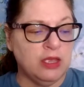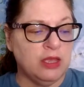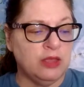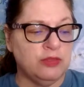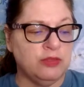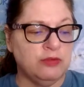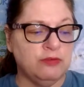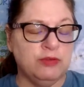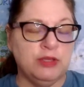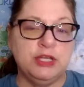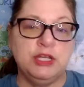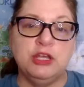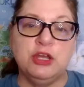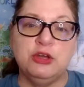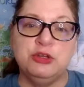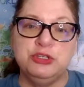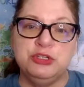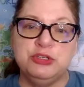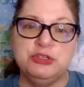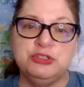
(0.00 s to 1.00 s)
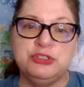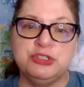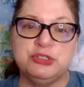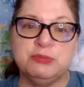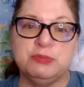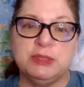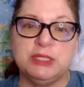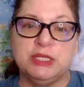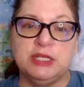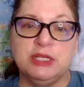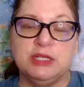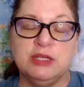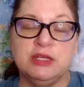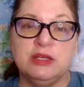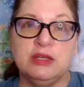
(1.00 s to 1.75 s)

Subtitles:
The video used to be